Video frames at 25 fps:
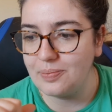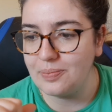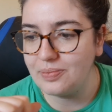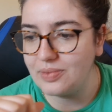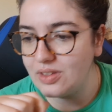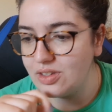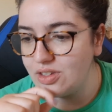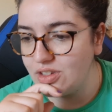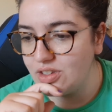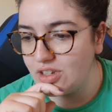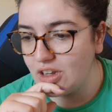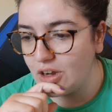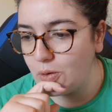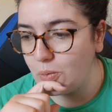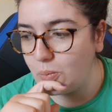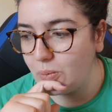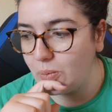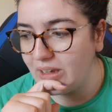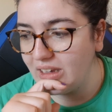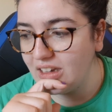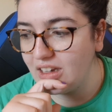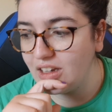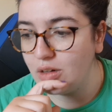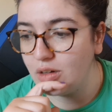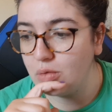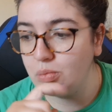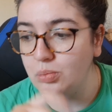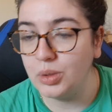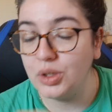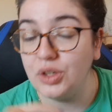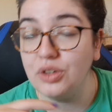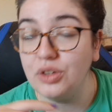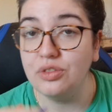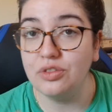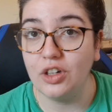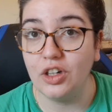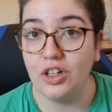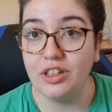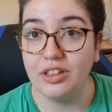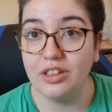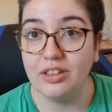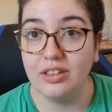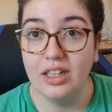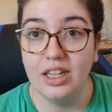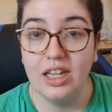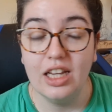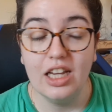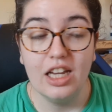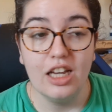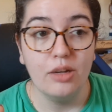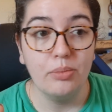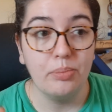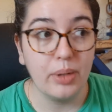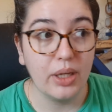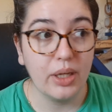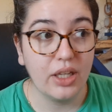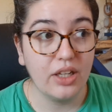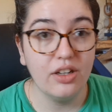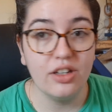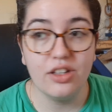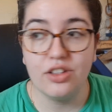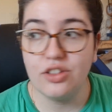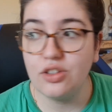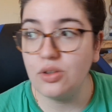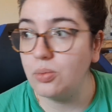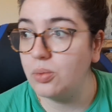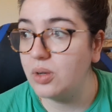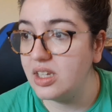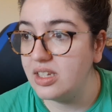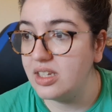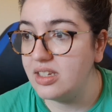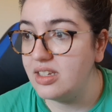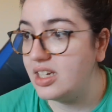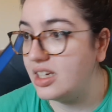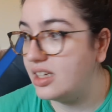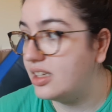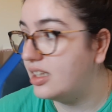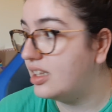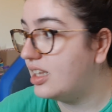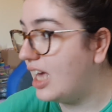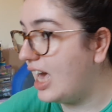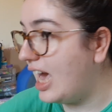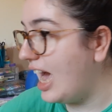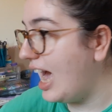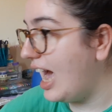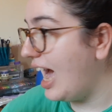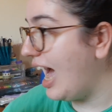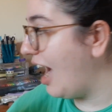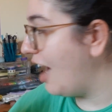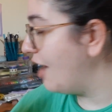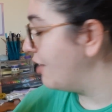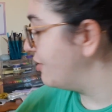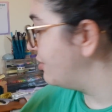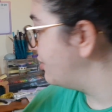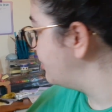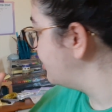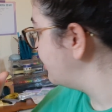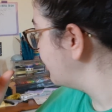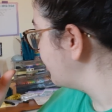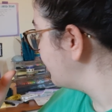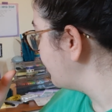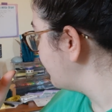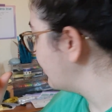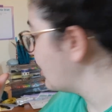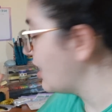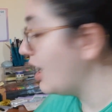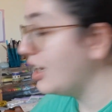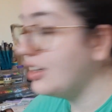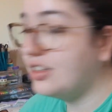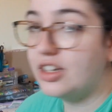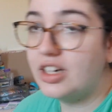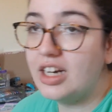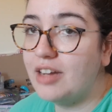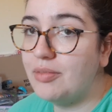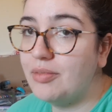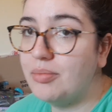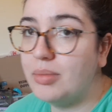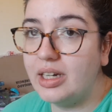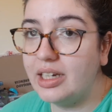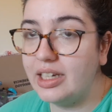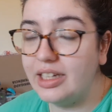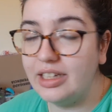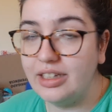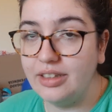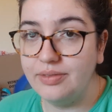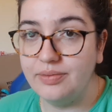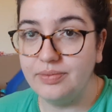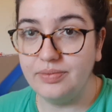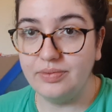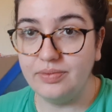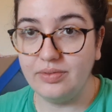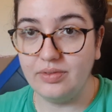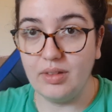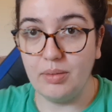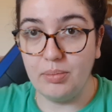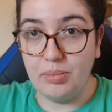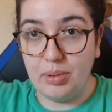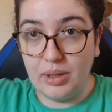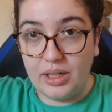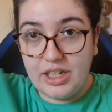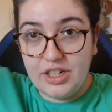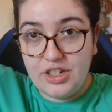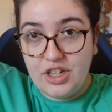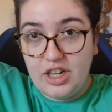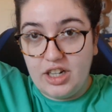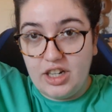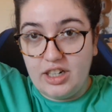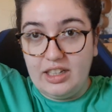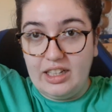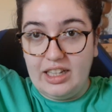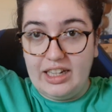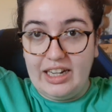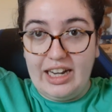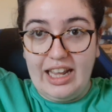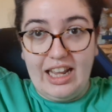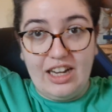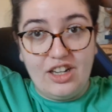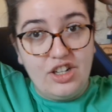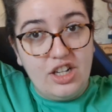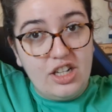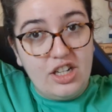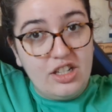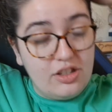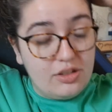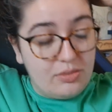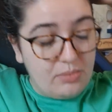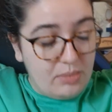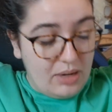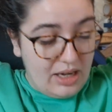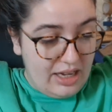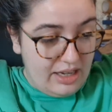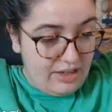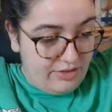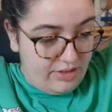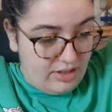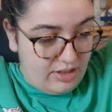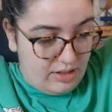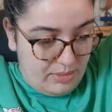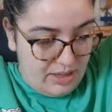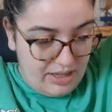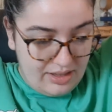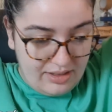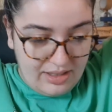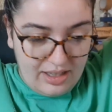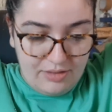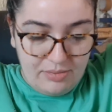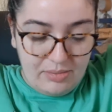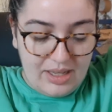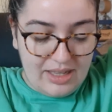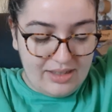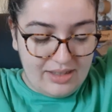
so we can move on, because we still have, I don't have my bullet journal in here. Jesus, my hair is a mess. Give me